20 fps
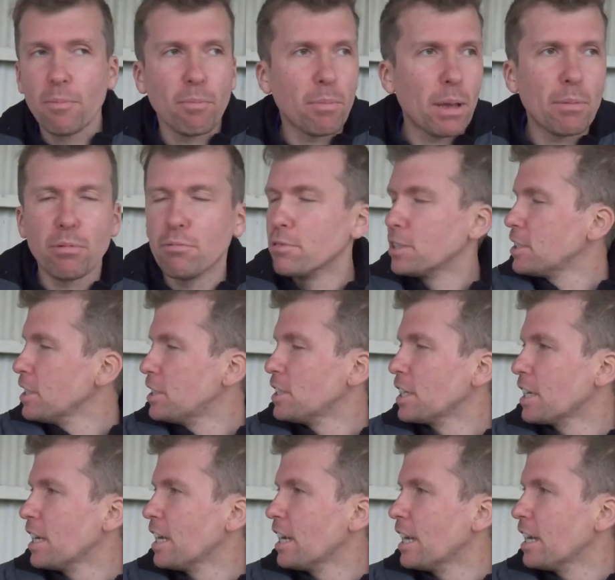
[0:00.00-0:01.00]
people were
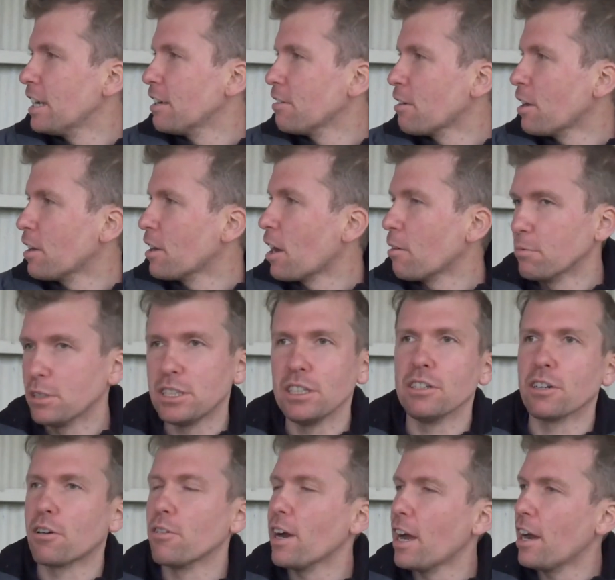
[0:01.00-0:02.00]
sitting here, and I was in
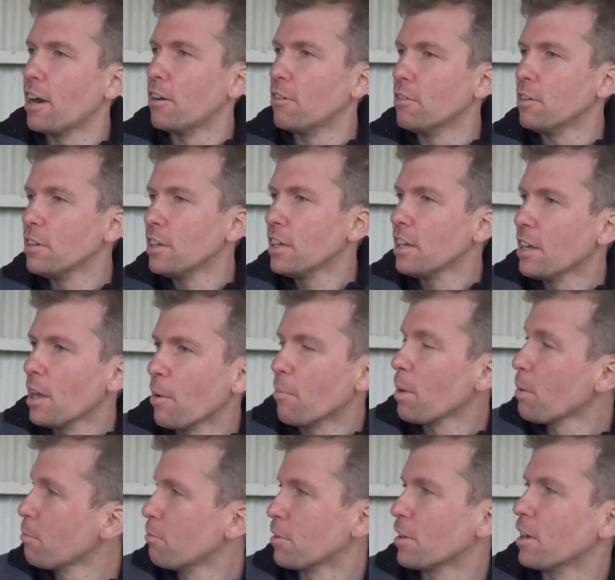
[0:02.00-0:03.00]
the crowd, and
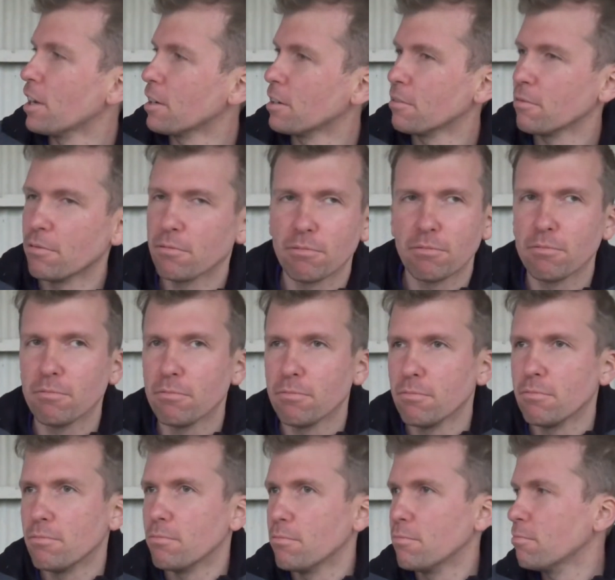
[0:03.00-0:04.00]
people are going,
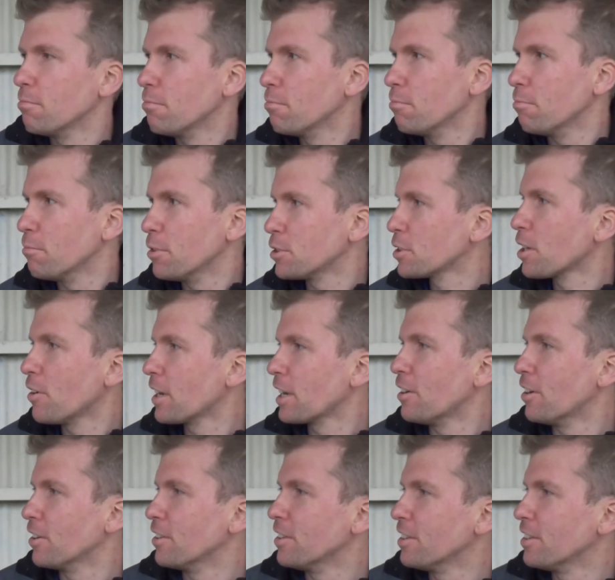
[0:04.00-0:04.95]
what's going on?